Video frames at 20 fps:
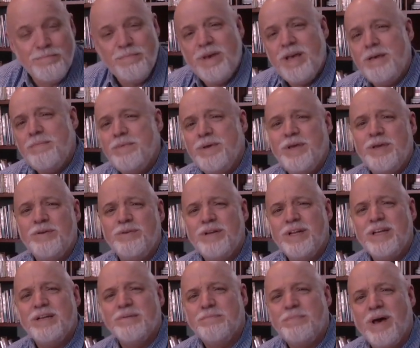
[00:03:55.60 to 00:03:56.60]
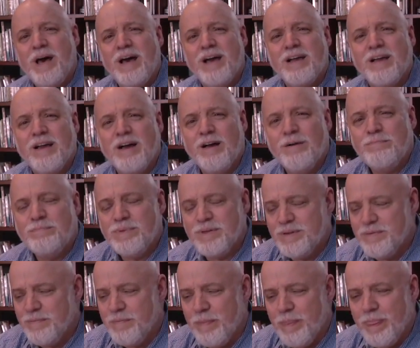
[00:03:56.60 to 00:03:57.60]
Maybe you need to back up
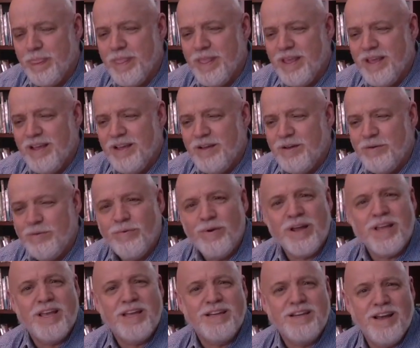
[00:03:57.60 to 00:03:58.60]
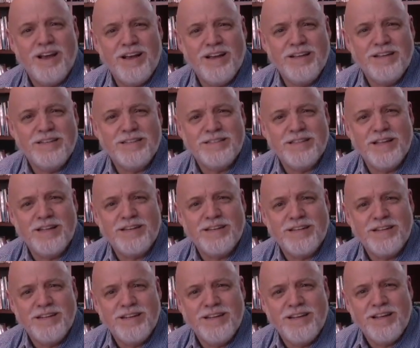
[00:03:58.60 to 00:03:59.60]
and recognize that
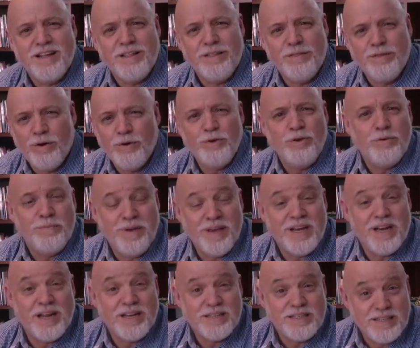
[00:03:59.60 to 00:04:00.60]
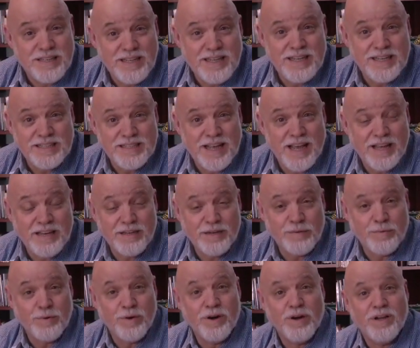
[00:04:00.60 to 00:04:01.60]
though you may not see his hand
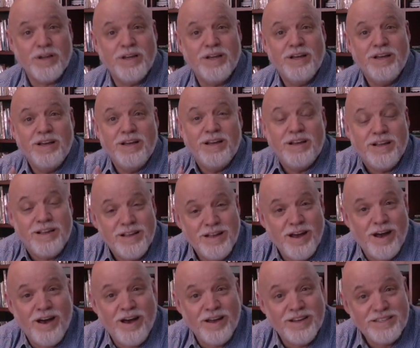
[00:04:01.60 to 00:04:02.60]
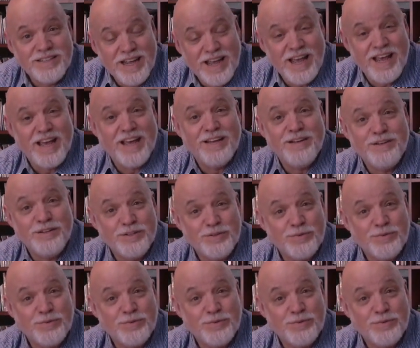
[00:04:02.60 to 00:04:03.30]
at work, God's hand